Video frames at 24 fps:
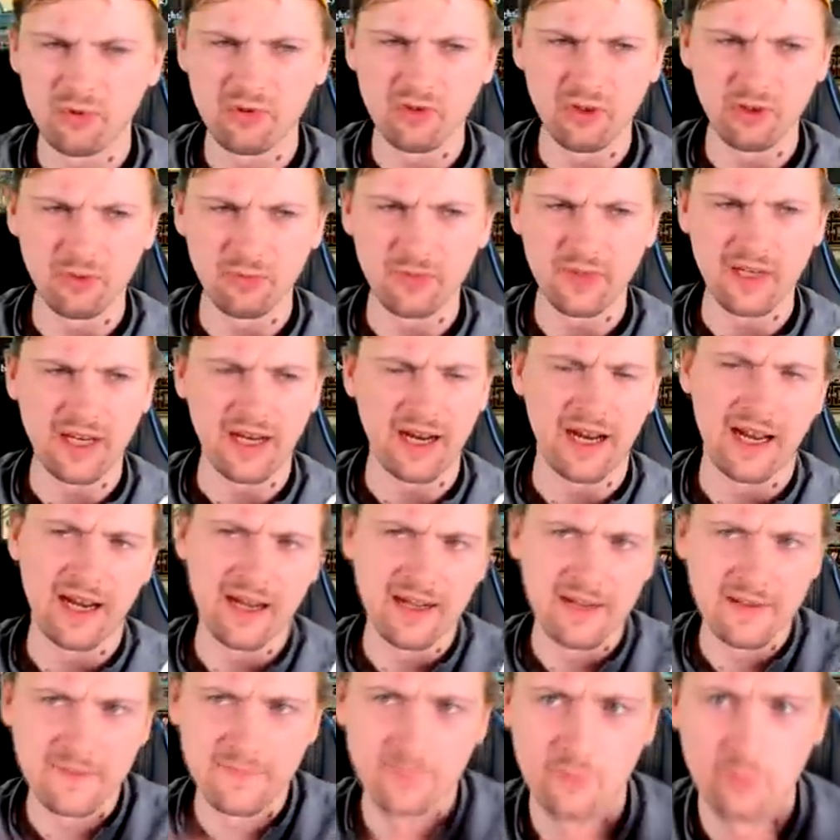will not be
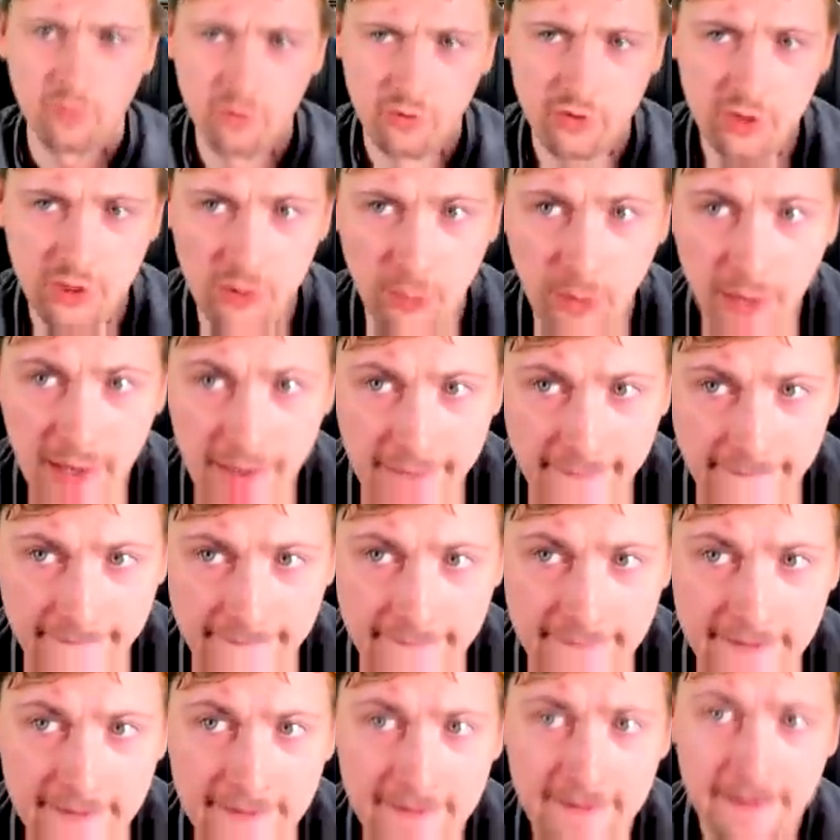
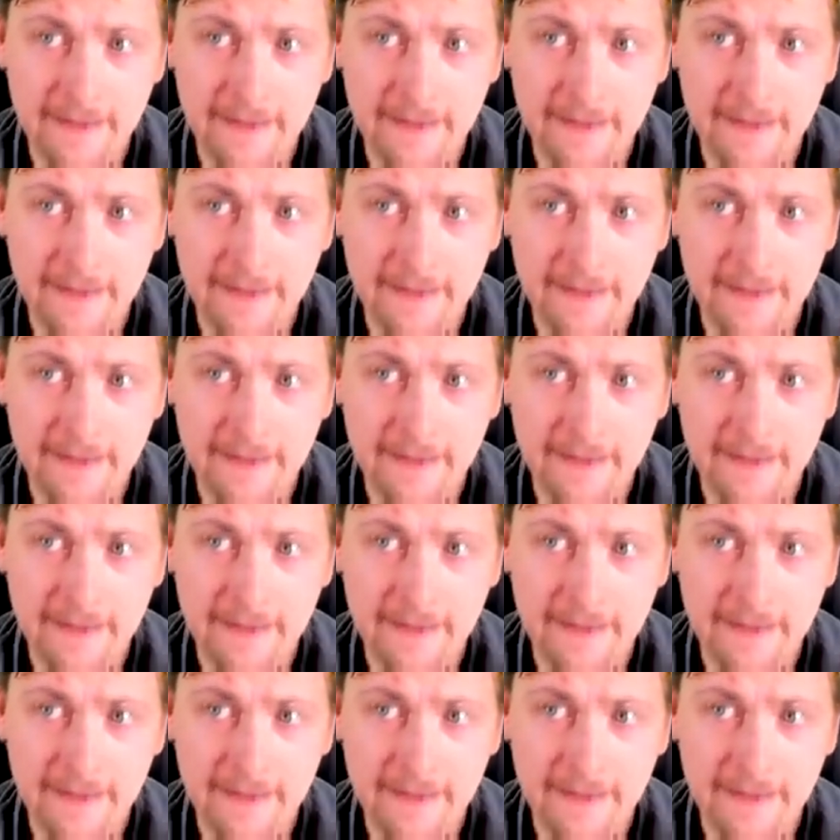141,